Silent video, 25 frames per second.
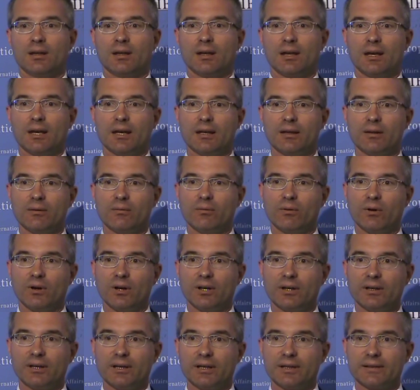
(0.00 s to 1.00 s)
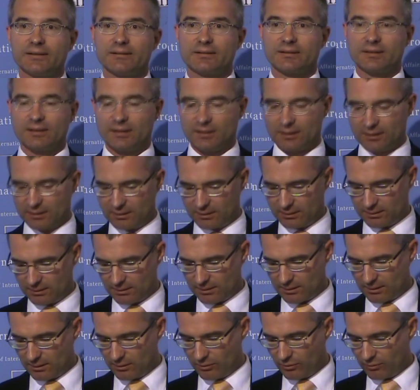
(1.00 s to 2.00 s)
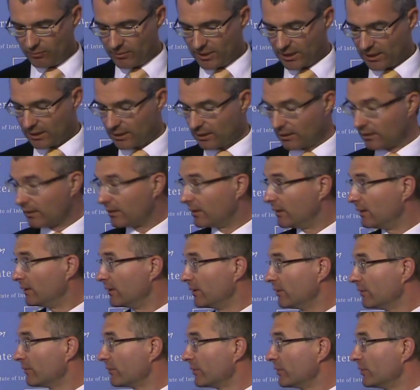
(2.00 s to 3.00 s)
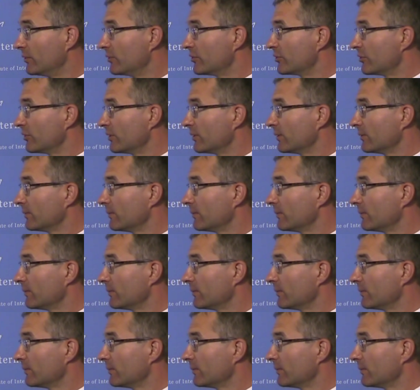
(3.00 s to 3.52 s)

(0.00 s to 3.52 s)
and the one that's uh, looming in the near future.